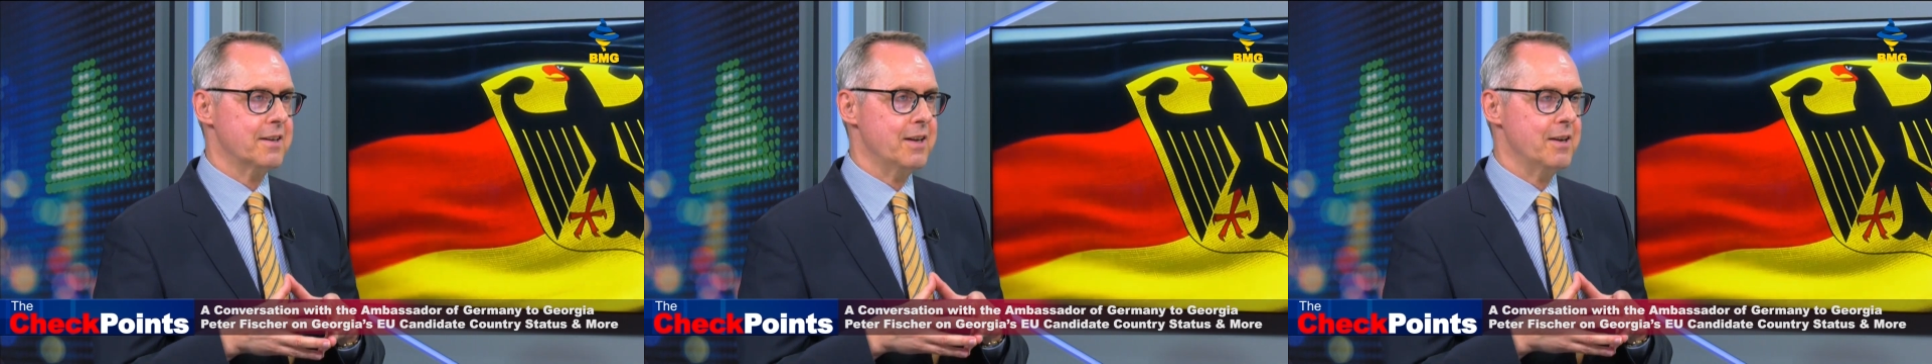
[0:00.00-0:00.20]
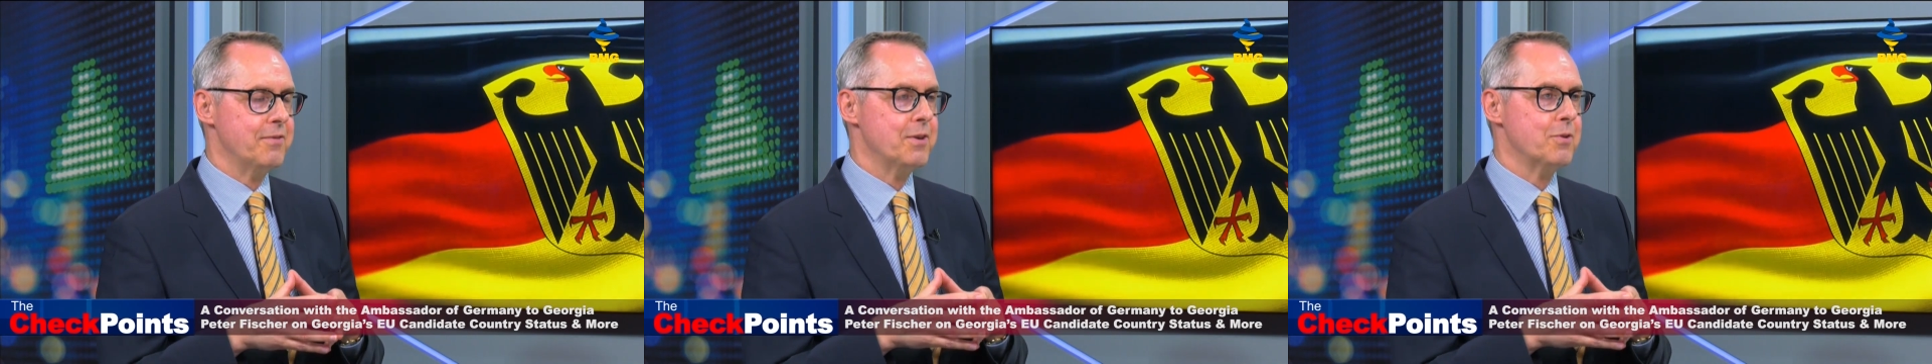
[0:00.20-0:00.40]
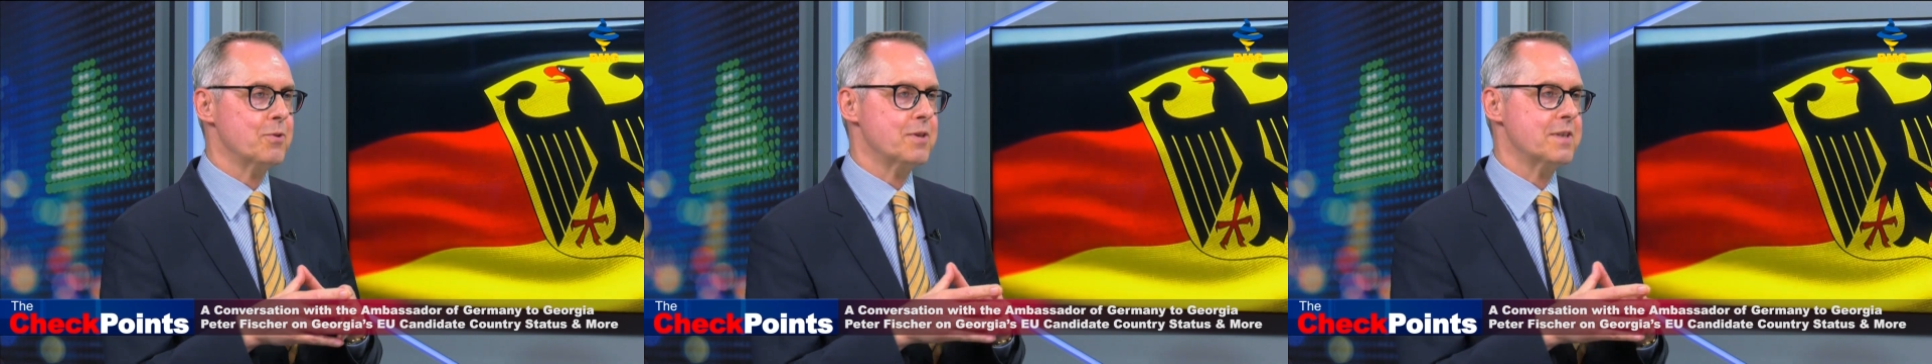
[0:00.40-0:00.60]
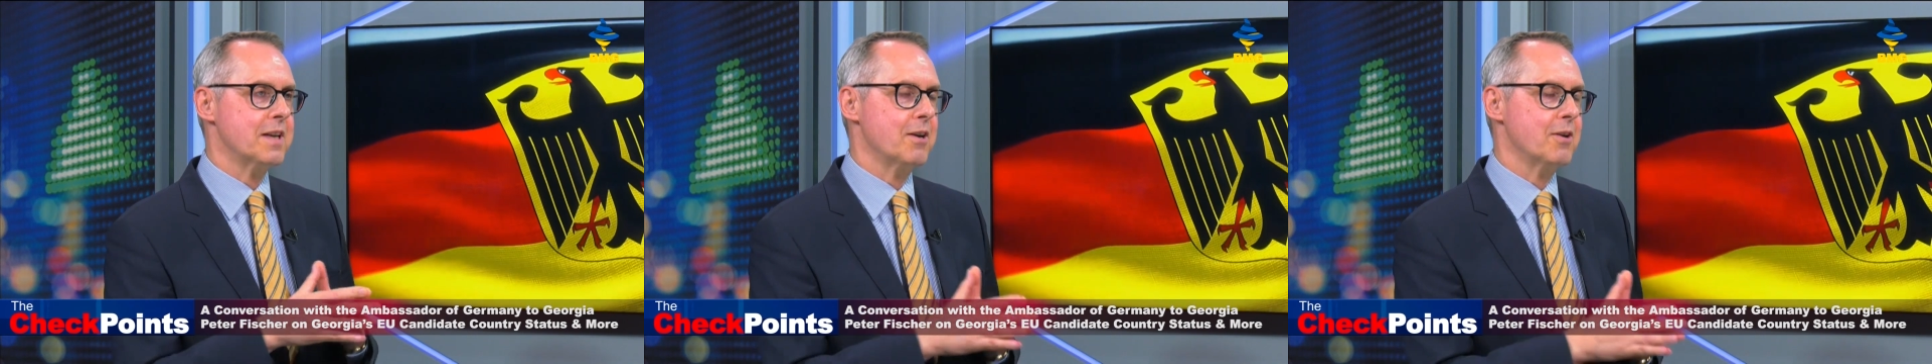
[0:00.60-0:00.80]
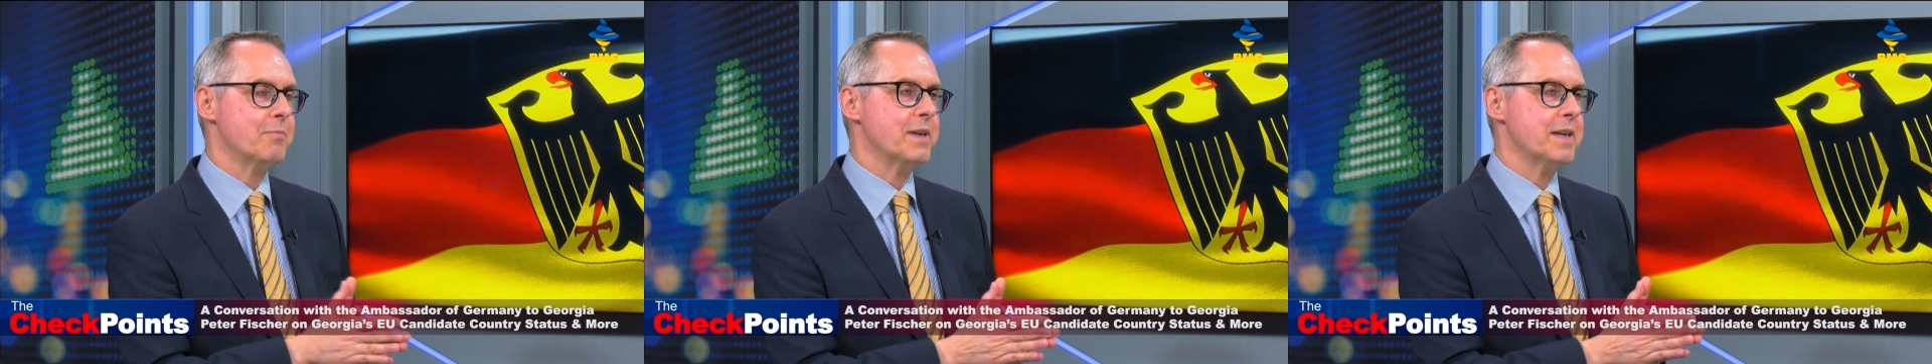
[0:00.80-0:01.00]
if you
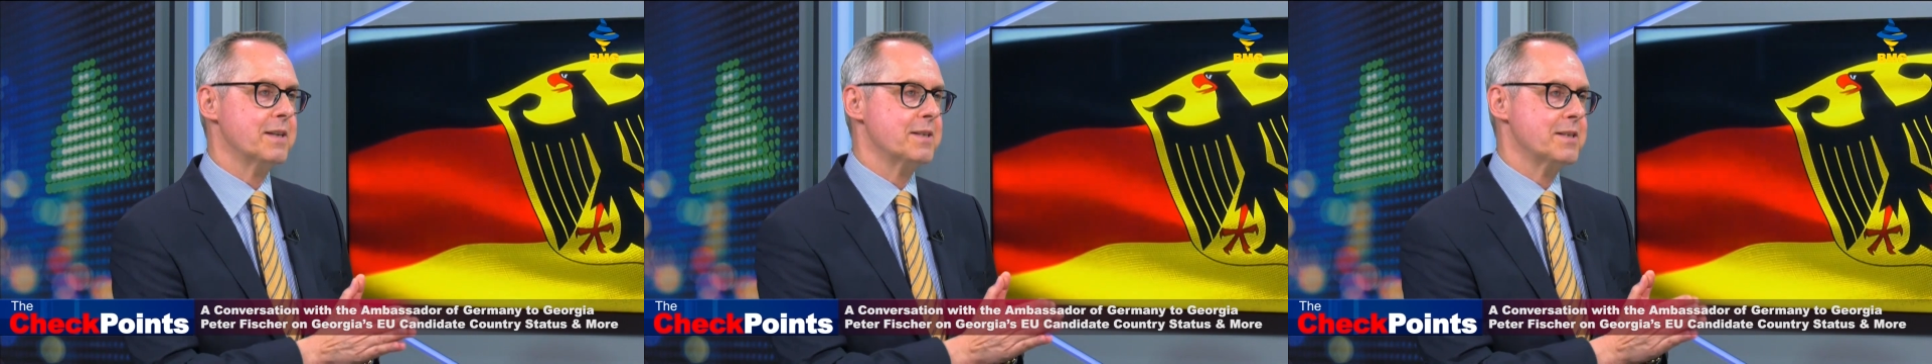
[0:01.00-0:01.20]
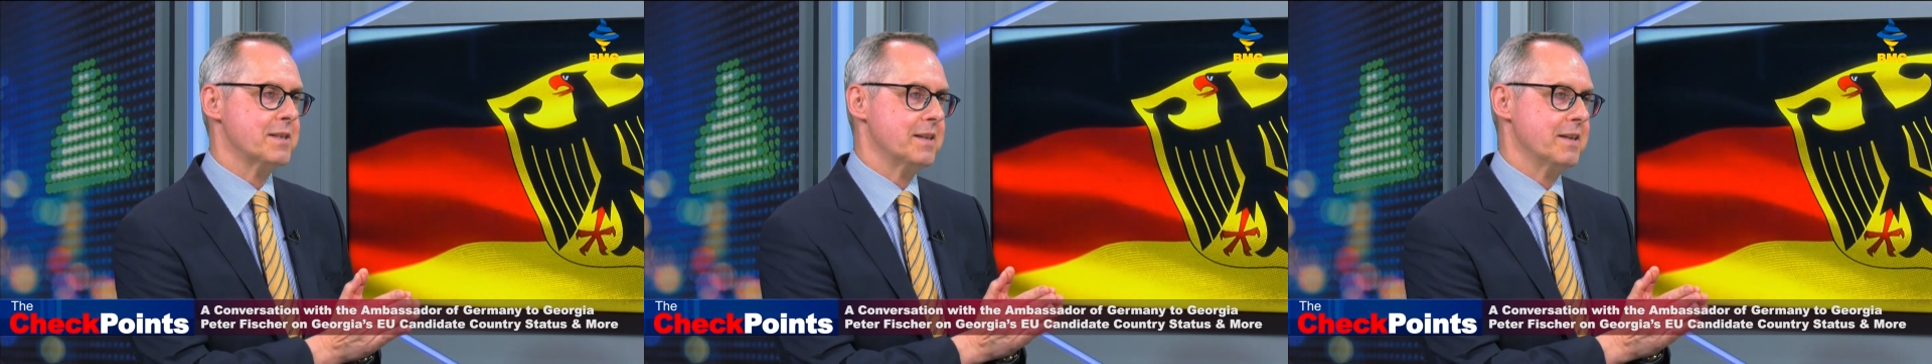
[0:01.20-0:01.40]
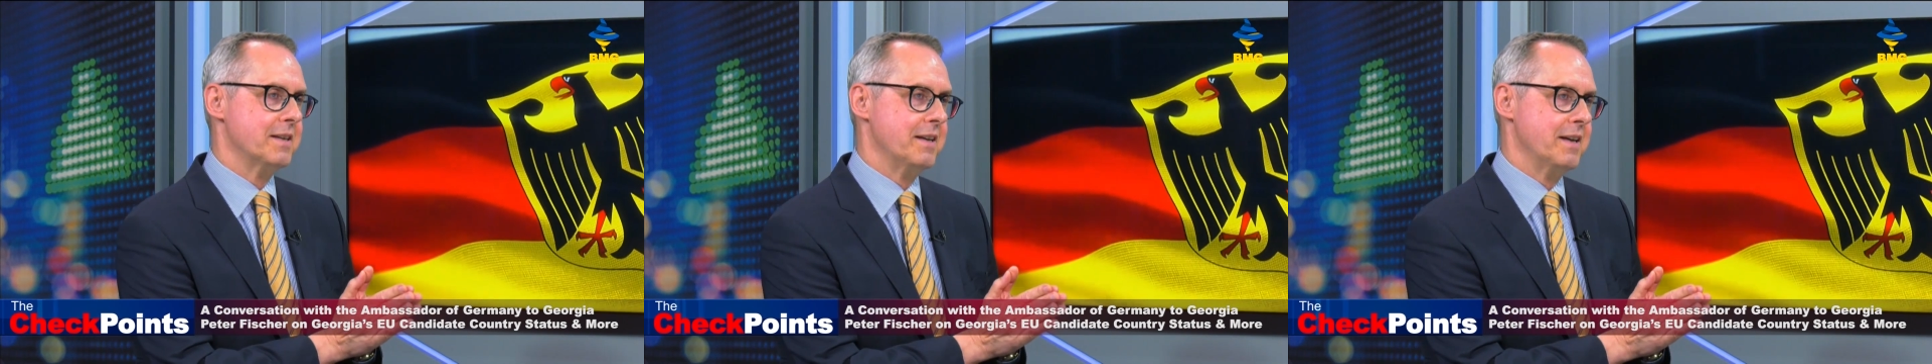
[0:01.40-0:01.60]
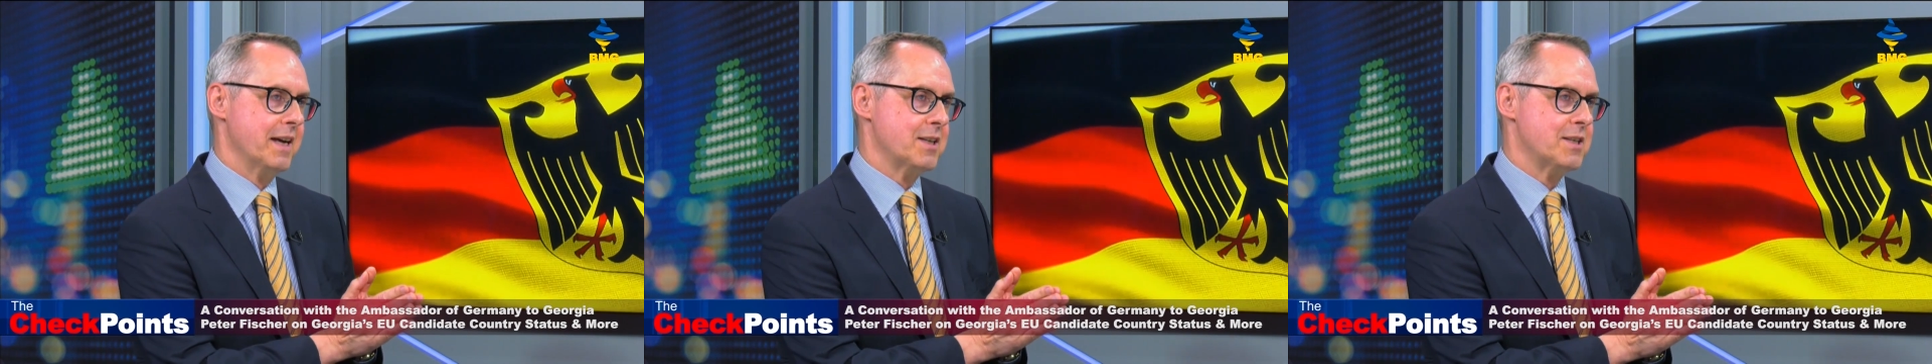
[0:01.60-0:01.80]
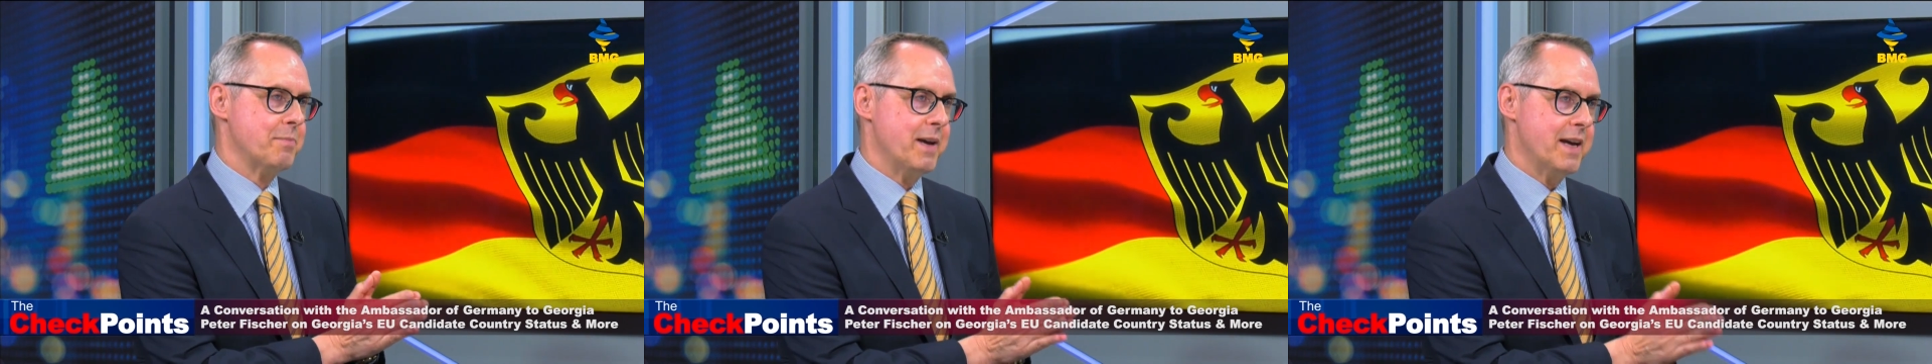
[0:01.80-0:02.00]
tell me it's
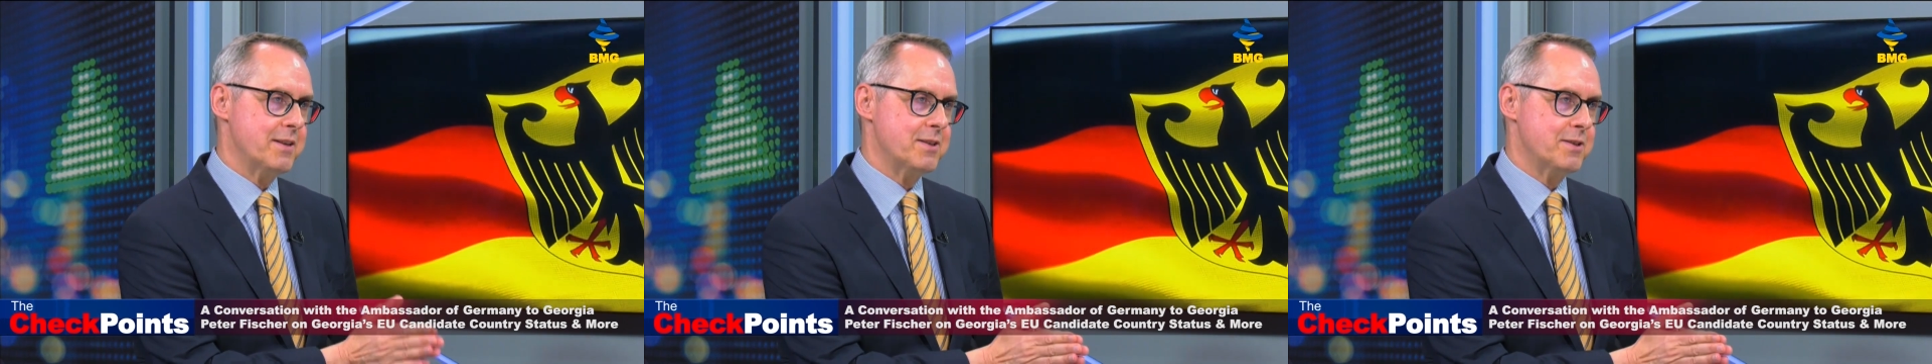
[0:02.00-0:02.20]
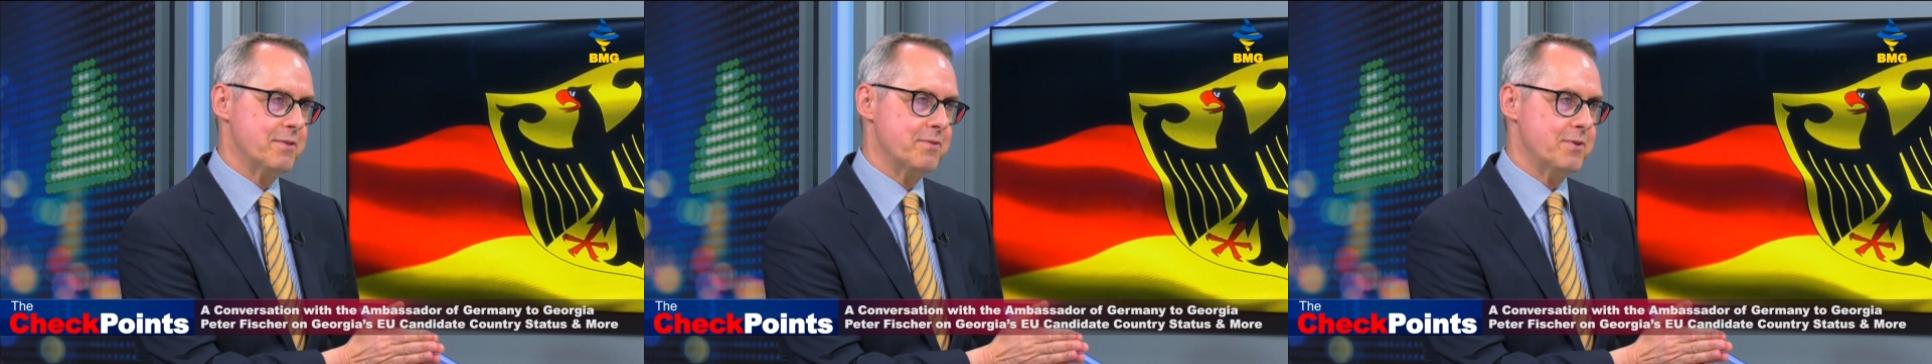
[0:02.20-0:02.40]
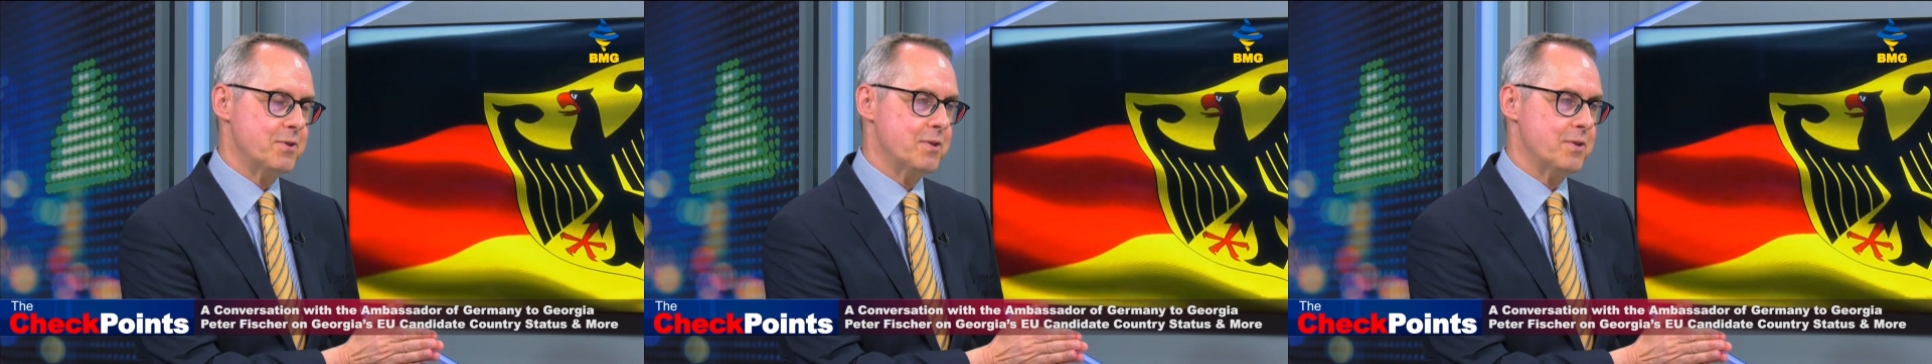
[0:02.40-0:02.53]
expensive